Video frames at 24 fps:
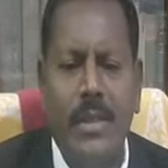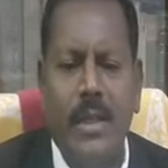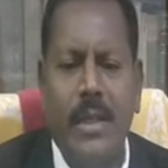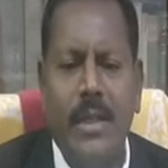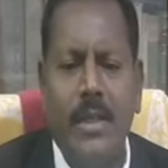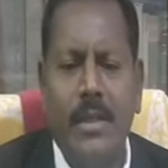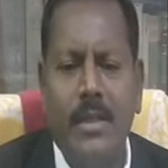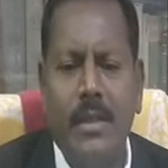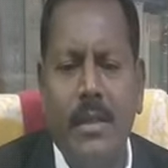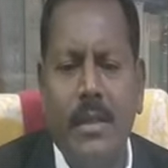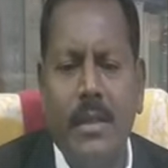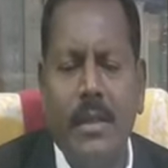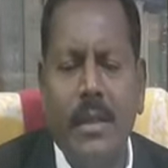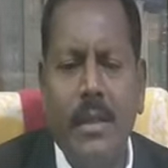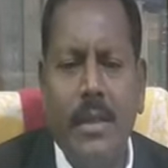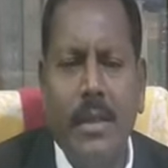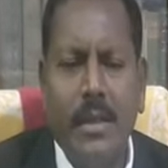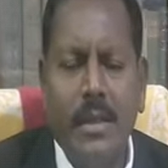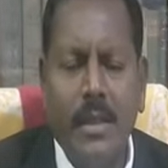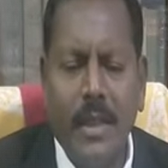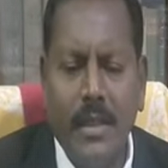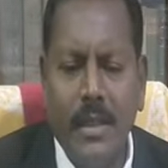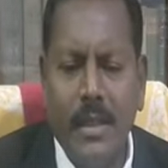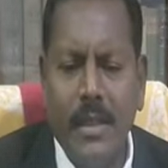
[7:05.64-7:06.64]
says,
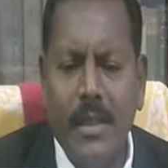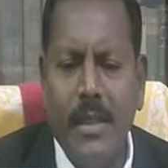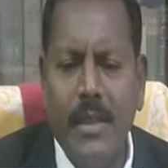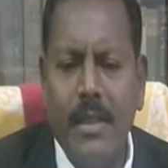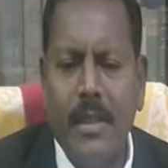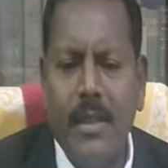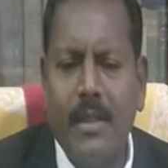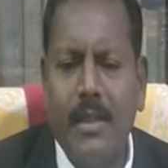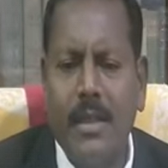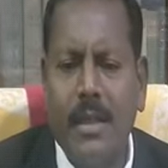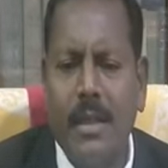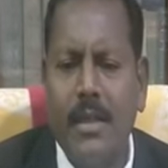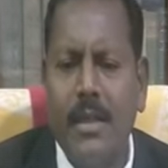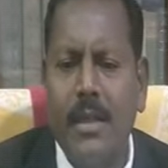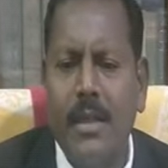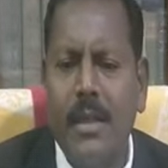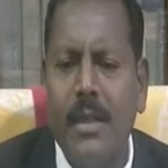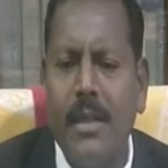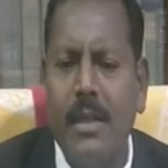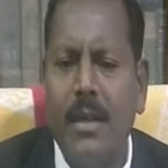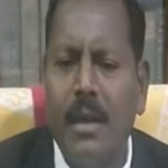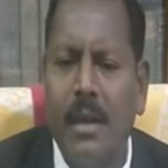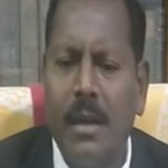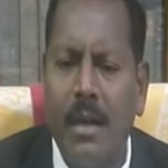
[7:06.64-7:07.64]
nothing in this
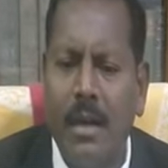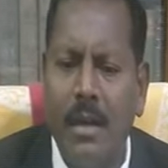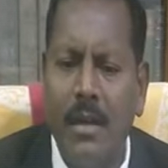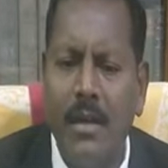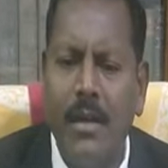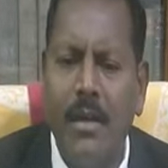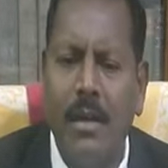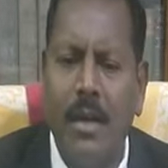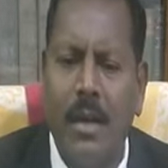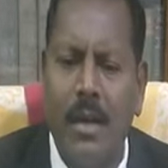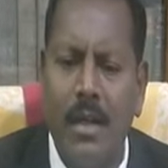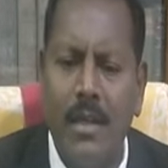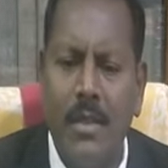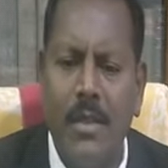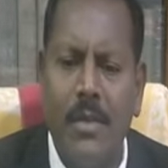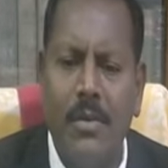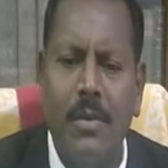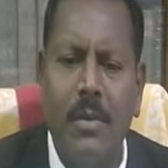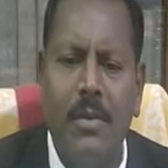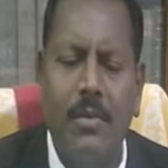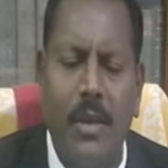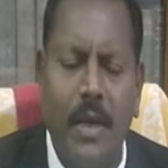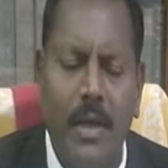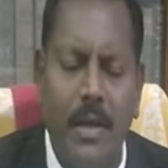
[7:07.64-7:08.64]
article or clause
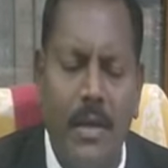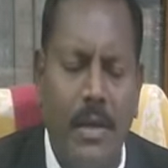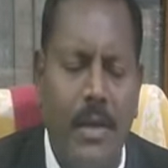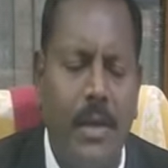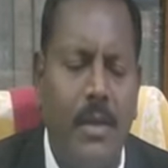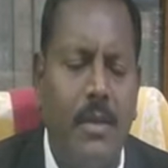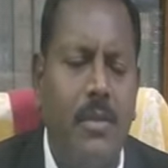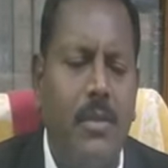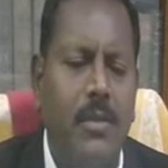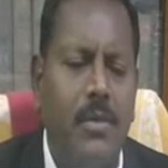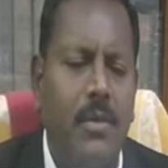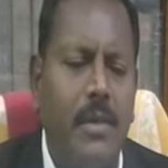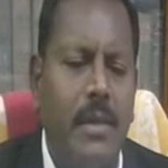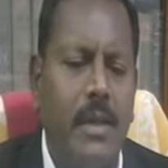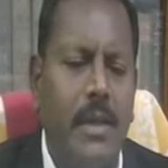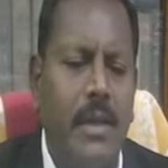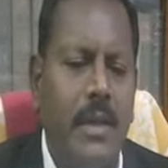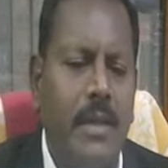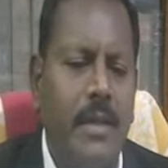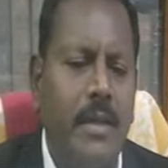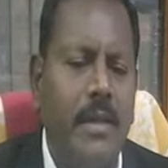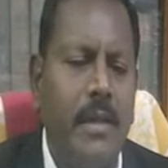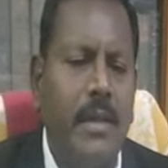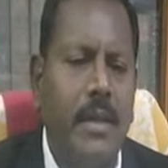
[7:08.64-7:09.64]
2 of Article
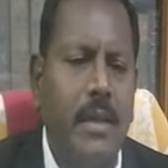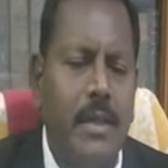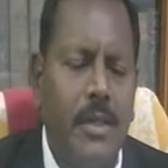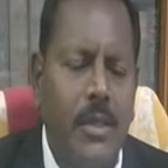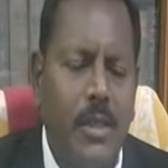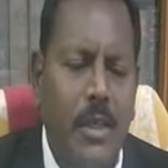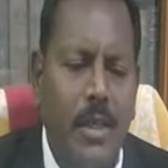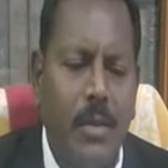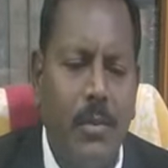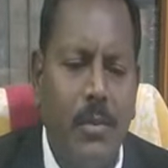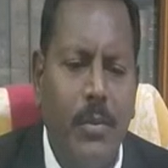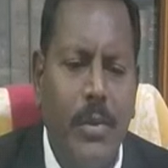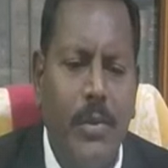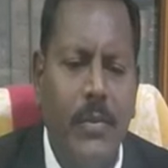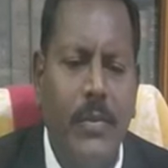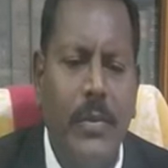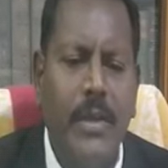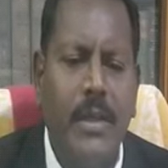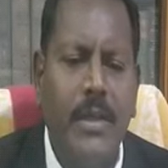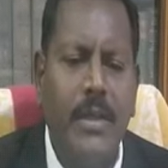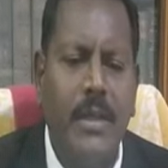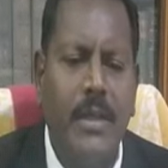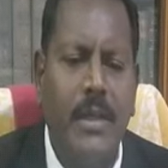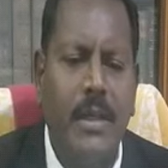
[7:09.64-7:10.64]
29 shall
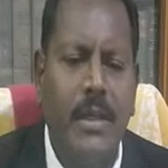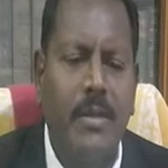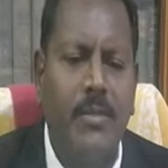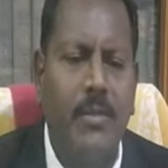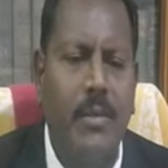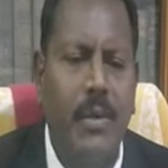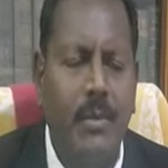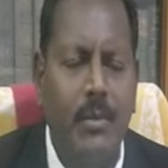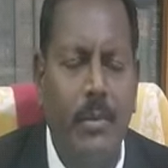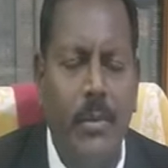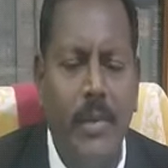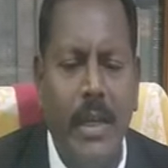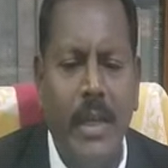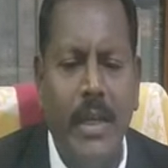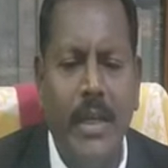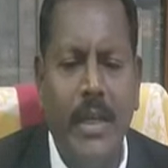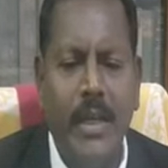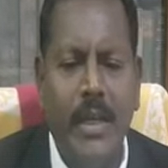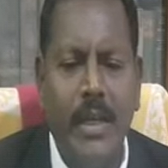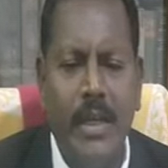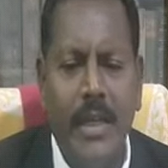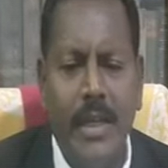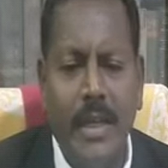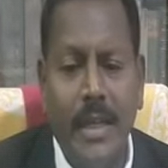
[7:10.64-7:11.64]
prevent the state from
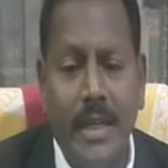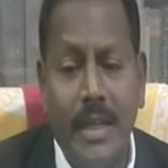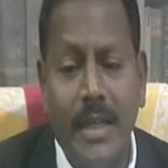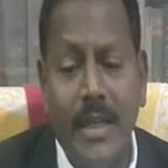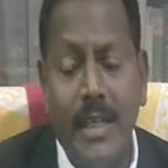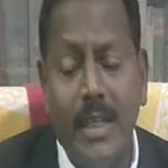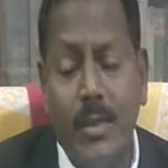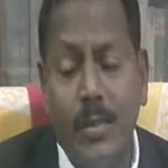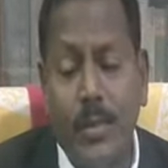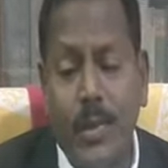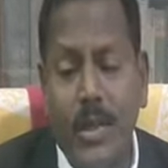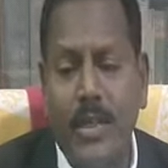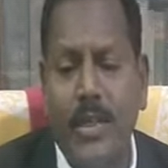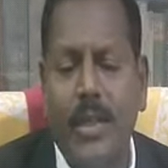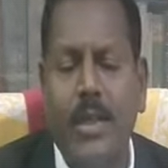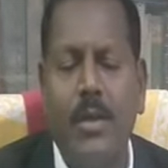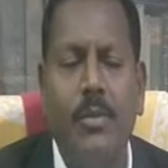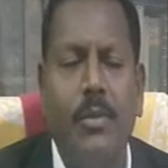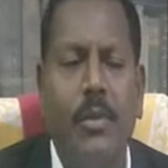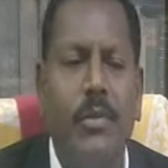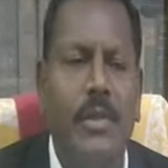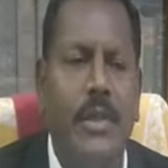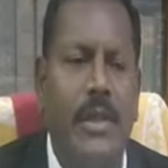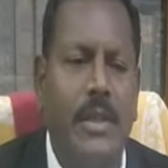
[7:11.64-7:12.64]
making any special
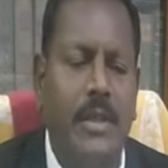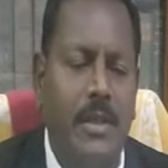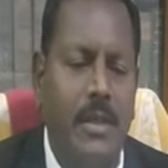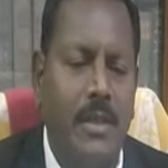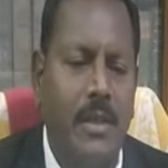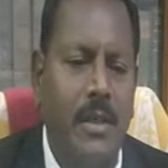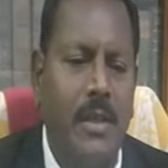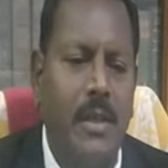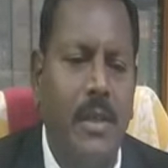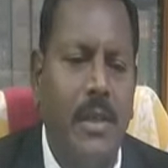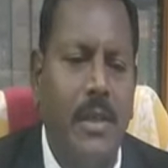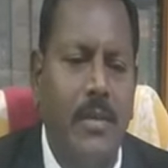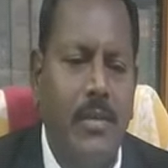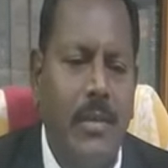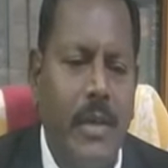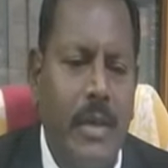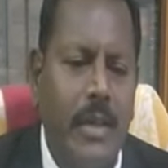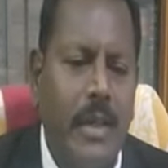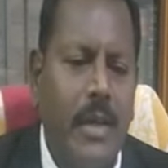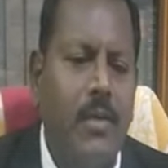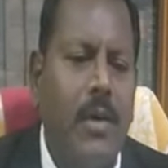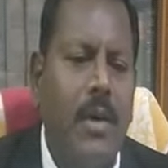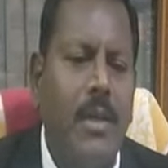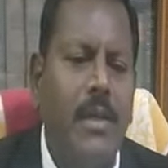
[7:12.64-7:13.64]
provisions for
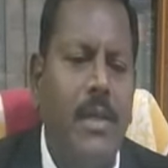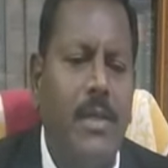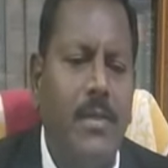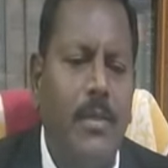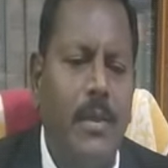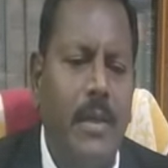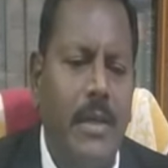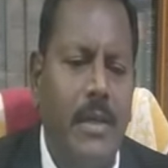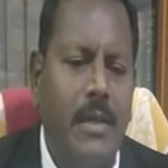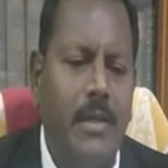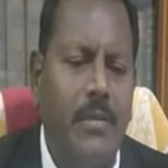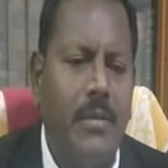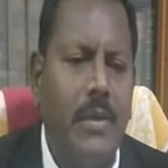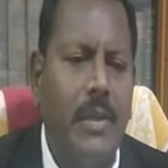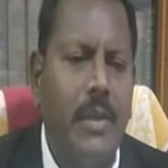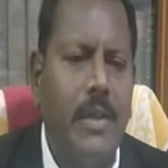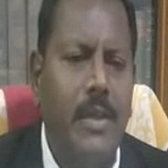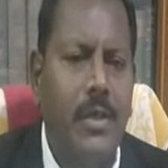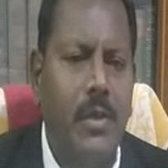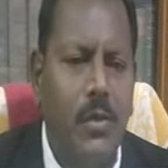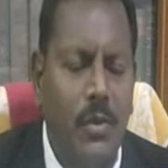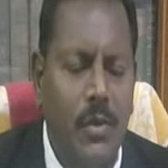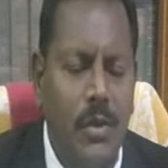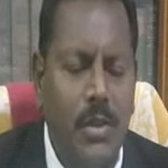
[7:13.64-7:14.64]
the advancement of
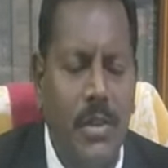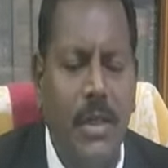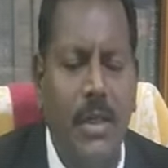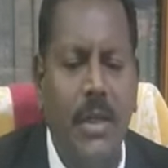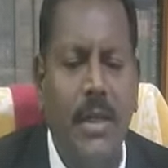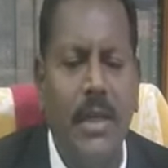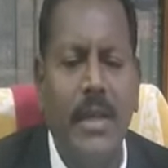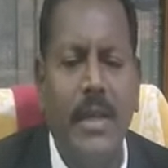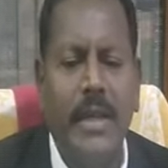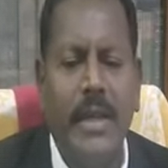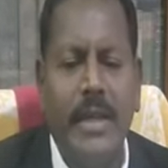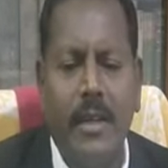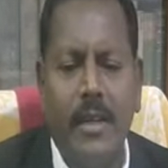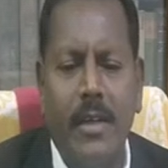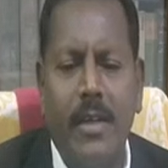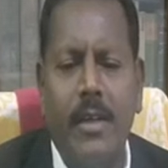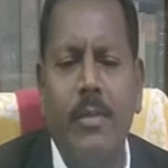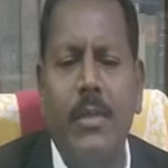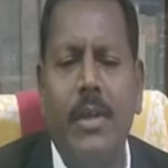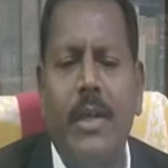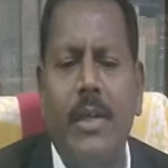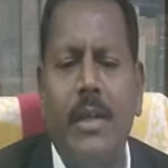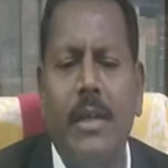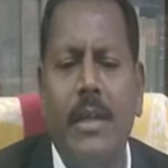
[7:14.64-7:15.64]
any socially and
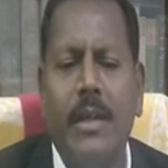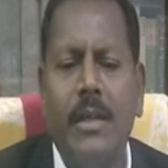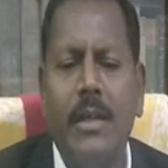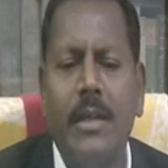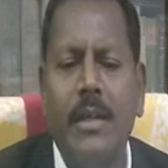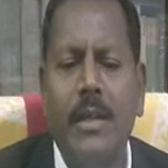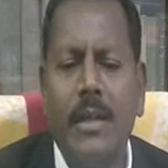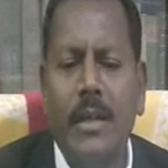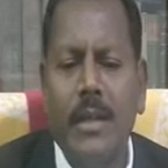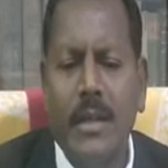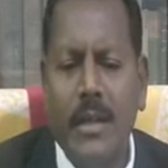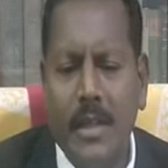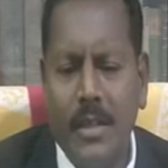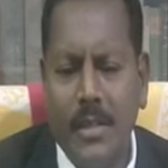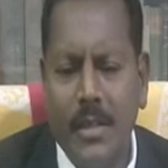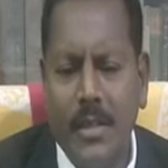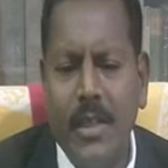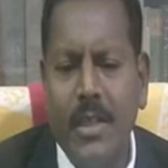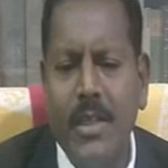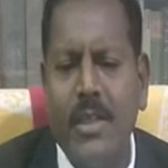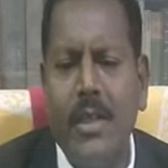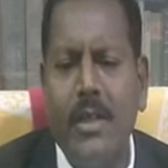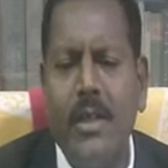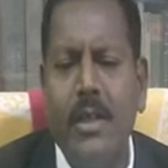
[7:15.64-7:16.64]
economically,
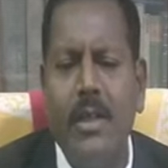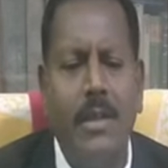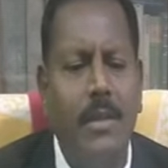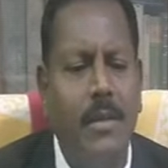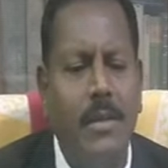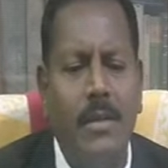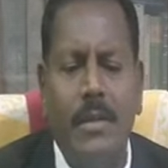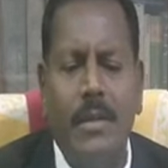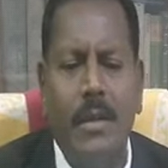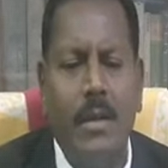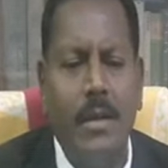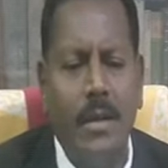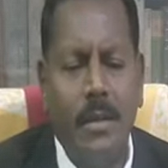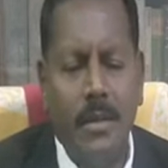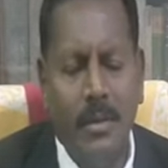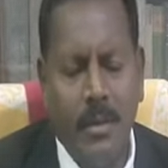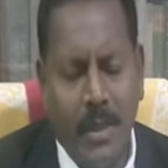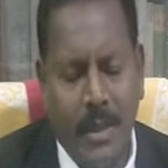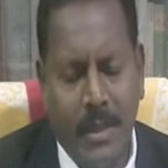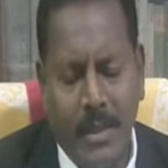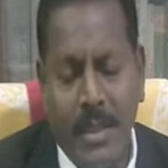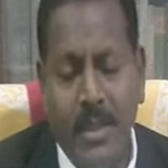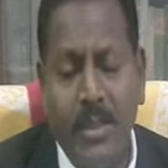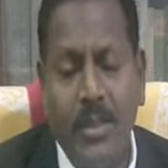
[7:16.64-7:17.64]
educationally, not
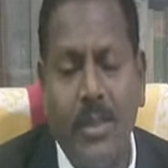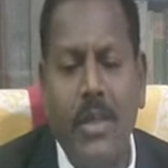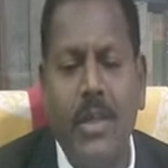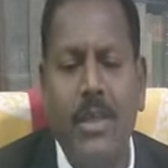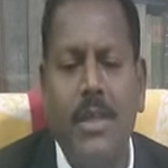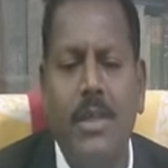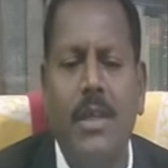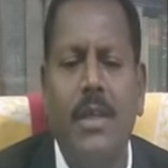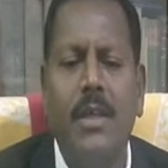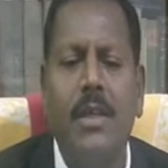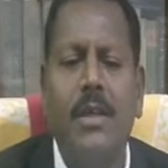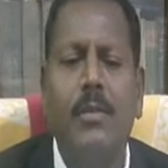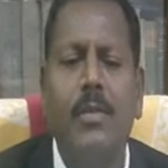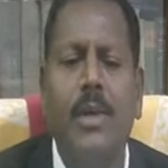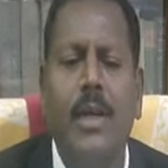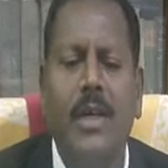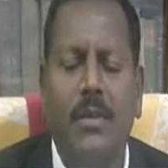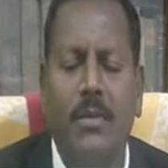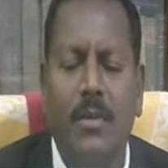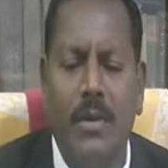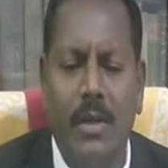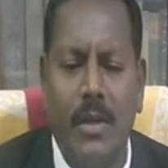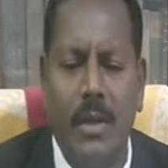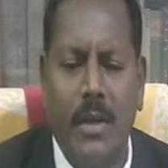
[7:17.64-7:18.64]
educationally
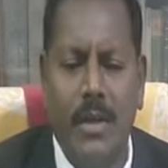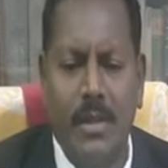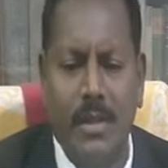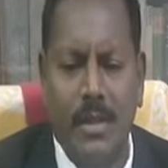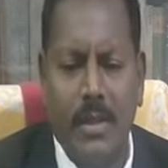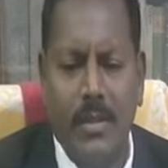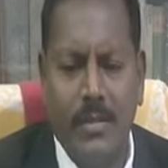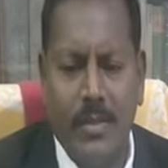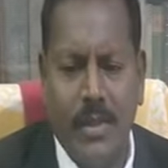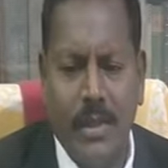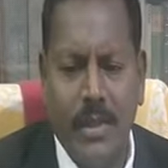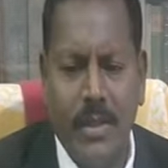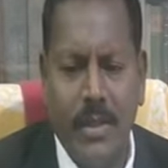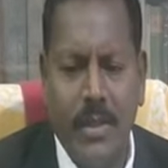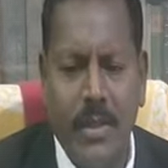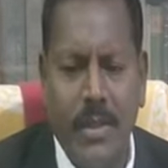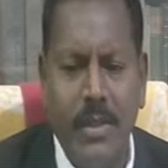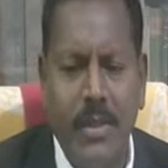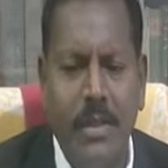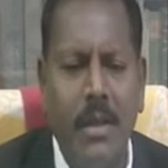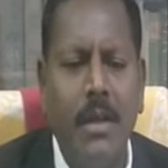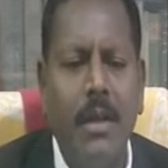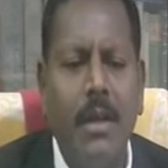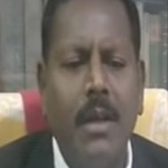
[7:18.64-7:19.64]
backward class of
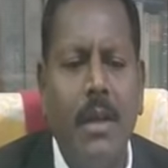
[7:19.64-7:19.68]
citizens